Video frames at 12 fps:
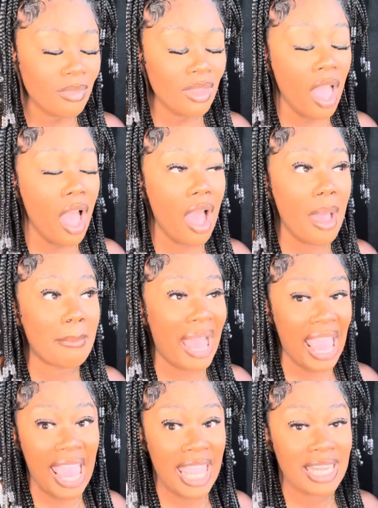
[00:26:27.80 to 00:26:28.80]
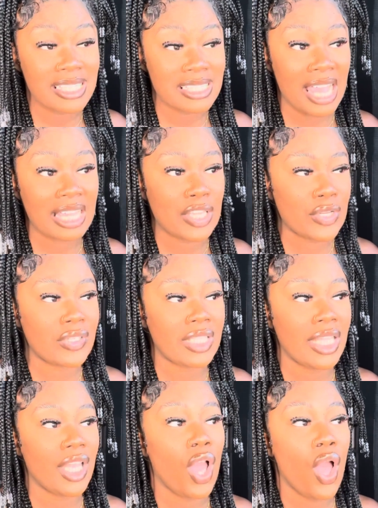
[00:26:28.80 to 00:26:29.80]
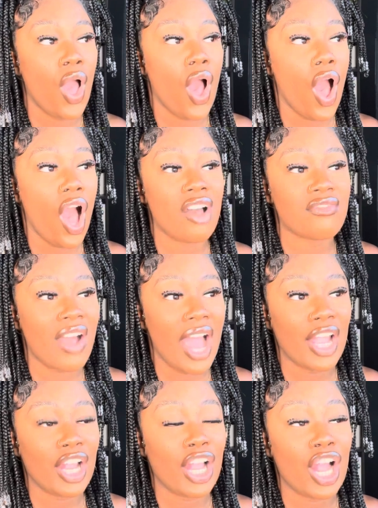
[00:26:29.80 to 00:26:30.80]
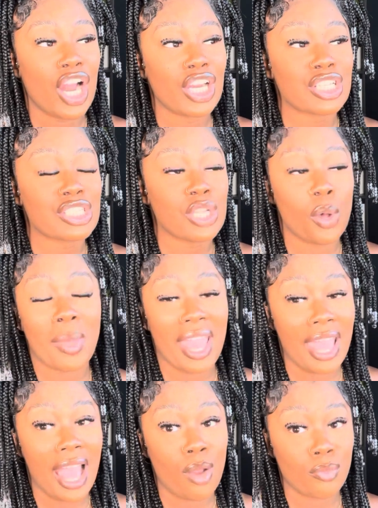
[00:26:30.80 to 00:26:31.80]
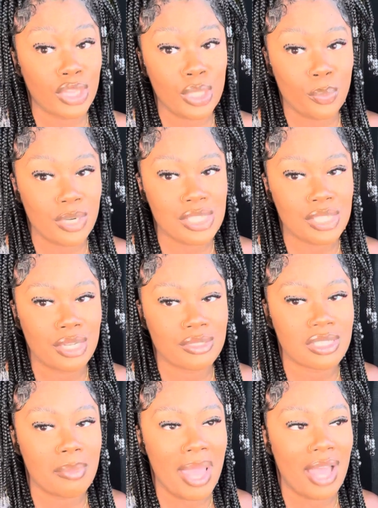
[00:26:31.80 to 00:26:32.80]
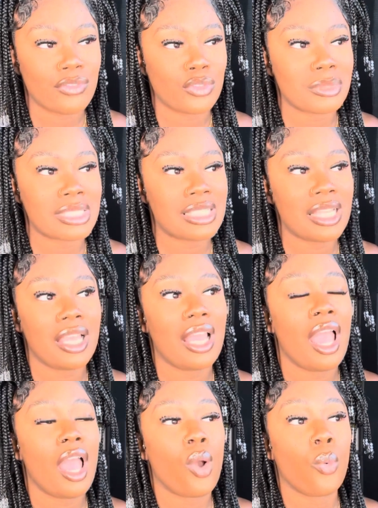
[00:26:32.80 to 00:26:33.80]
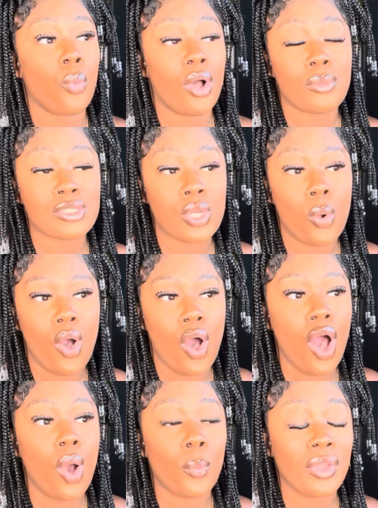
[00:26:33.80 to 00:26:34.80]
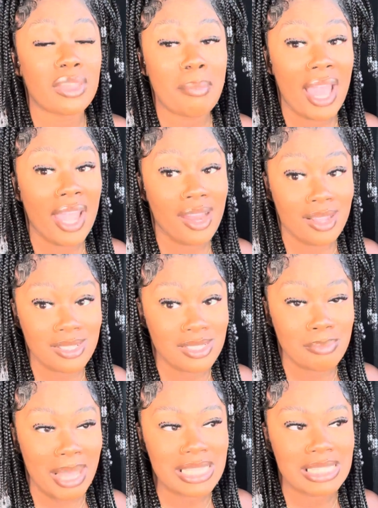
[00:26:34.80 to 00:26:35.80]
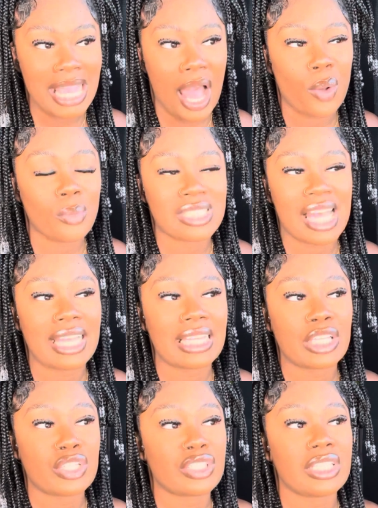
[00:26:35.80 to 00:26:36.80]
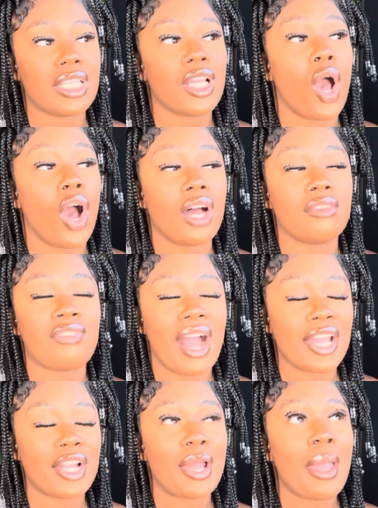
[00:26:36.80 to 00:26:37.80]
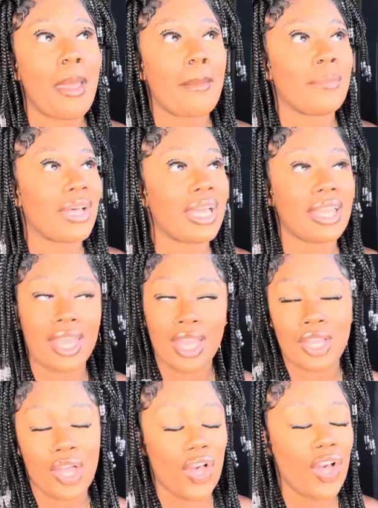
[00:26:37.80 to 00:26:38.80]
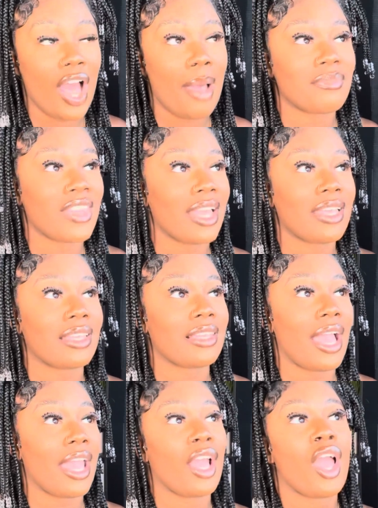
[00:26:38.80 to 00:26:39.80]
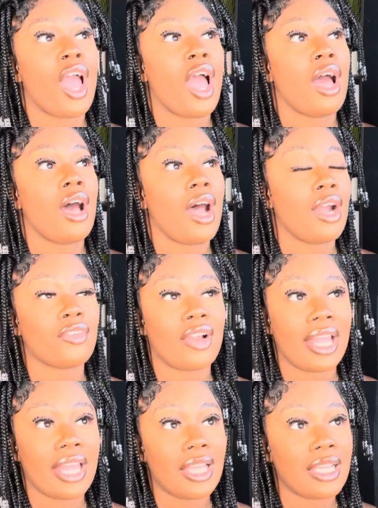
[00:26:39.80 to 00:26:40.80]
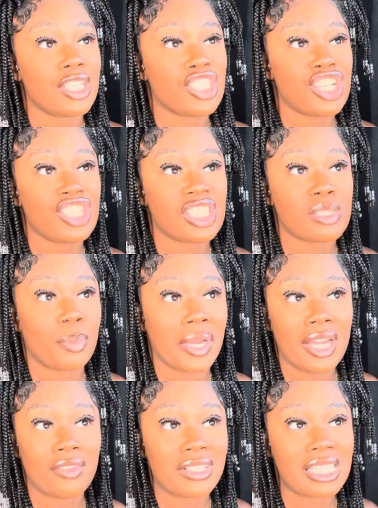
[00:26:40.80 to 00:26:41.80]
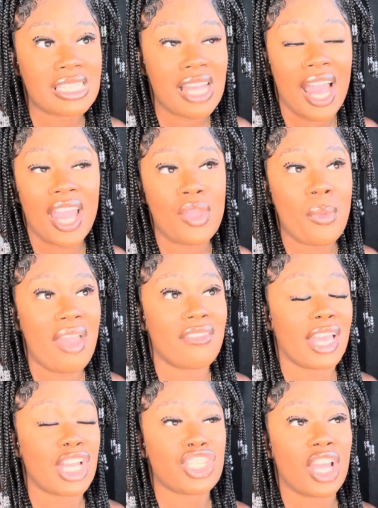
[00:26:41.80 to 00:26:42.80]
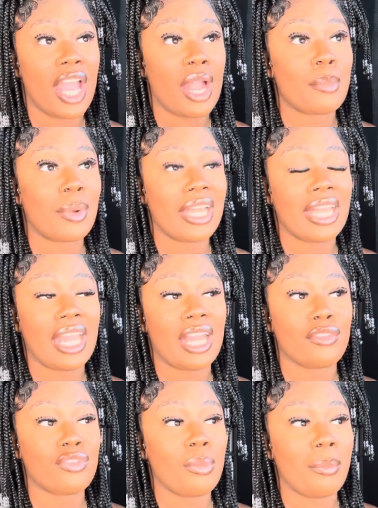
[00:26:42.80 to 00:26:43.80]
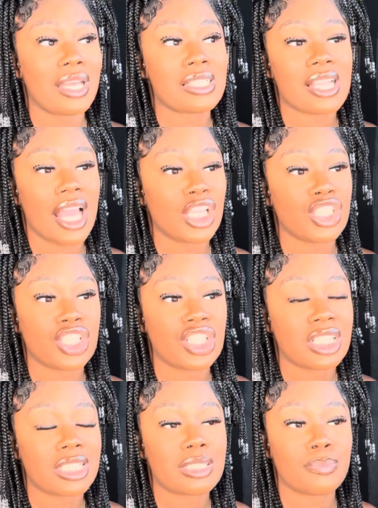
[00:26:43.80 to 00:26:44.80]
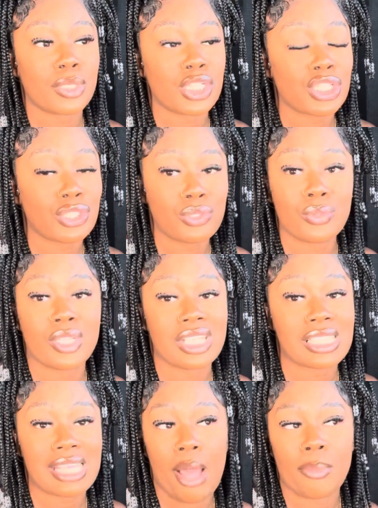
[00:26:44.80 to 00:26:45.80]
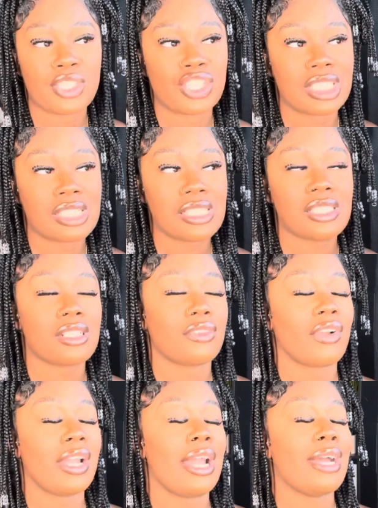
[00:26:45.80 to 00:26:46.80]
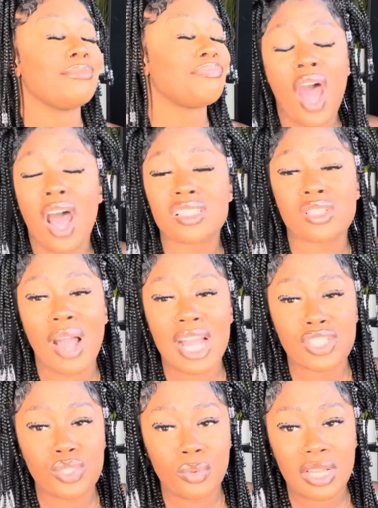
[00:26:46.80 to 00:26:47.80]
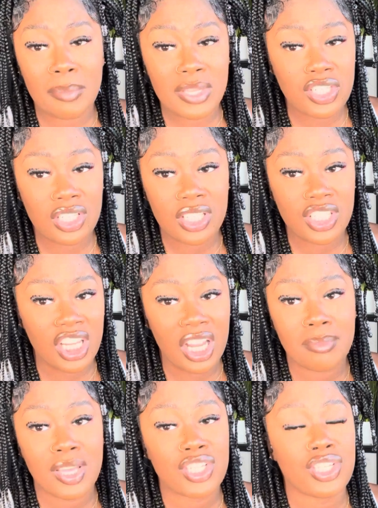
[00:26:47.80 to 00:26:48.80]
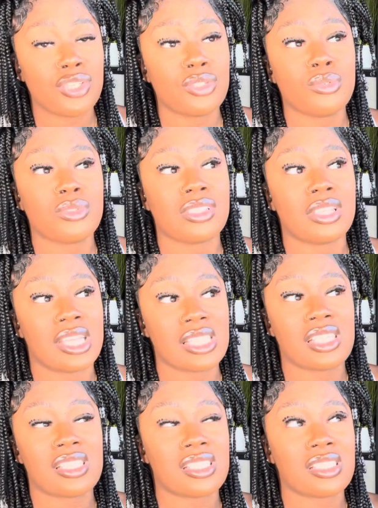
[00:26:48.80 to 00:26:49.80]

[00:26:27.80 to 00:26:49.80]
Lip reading: my head is like literally on fire. It hurt so bad. I really wanted to go to the bathroom to see what was going on with my hair, because my scalp was like literally on fire. But again, y'all, I'm thinking like, all right, she's just braiding really tight. You haven't got your hair braided in a few months. Asia just pushed through. Your scalp is just sensitive right now. Also, I do want to mention the jam that she used. This is